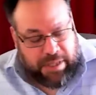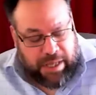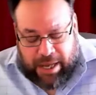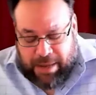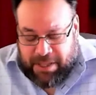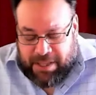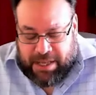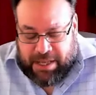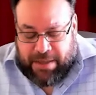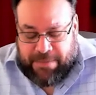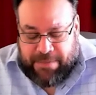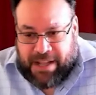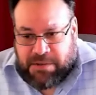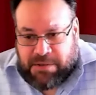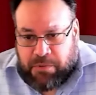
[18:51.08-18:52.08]
I mean,
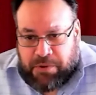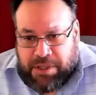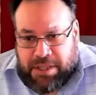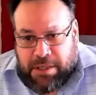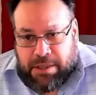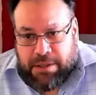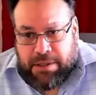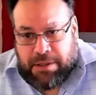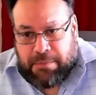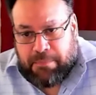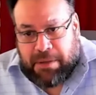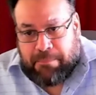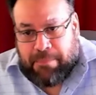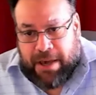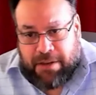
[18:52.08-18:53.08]
and that's really the
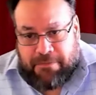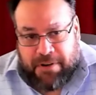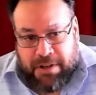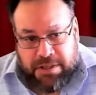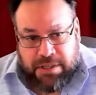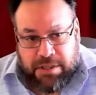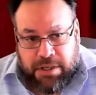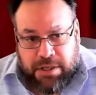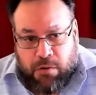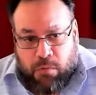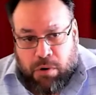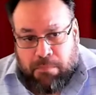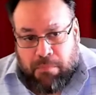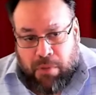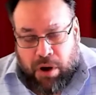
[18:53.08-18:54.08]
big benefit is that,
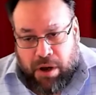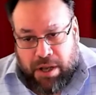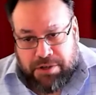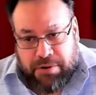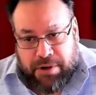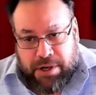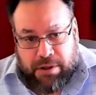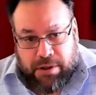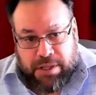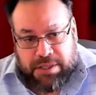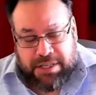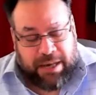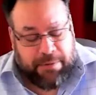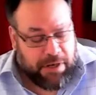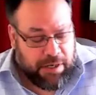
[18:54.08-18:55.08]
we're monitoring all the
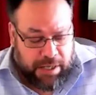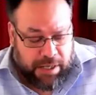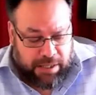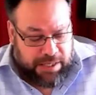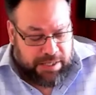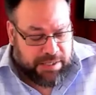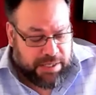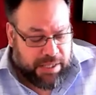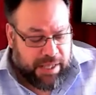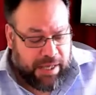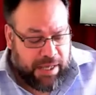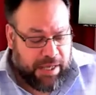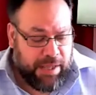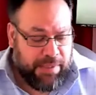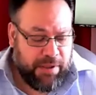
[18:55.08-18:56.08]
time. And at least
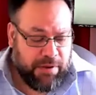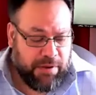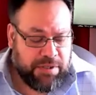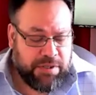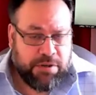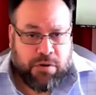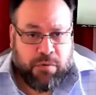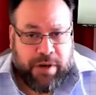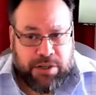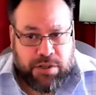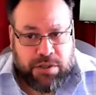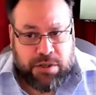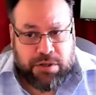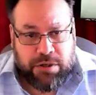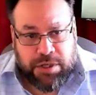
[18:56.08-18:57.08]
in those
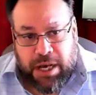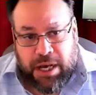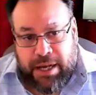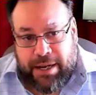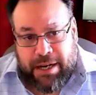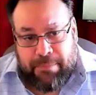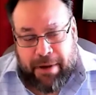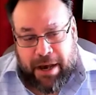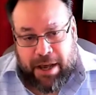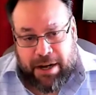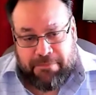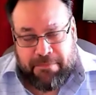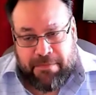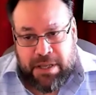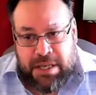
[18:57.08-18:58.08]
situations that you're talking about,
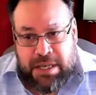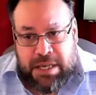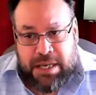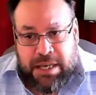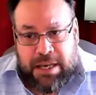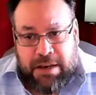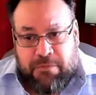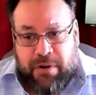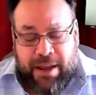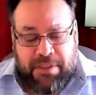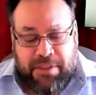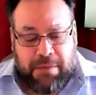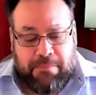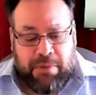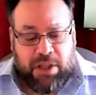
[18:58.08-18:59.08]
if we
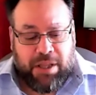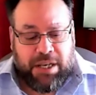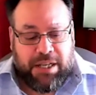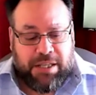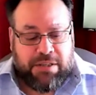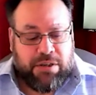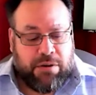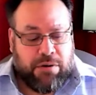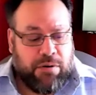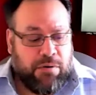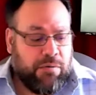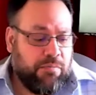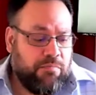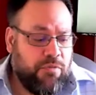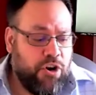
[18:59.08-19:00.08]
have the ability
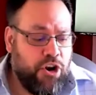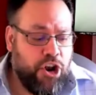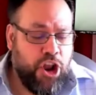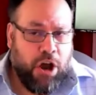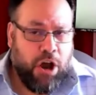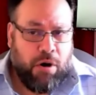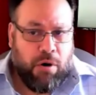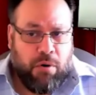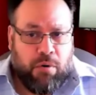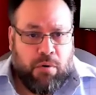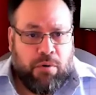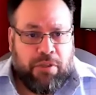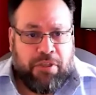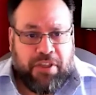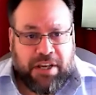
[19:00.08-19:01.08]
to
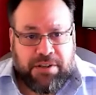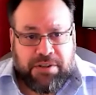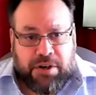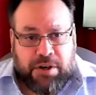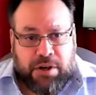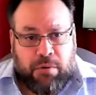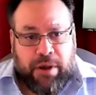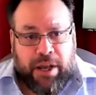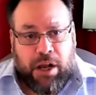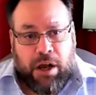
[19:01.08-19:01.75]
know things that are going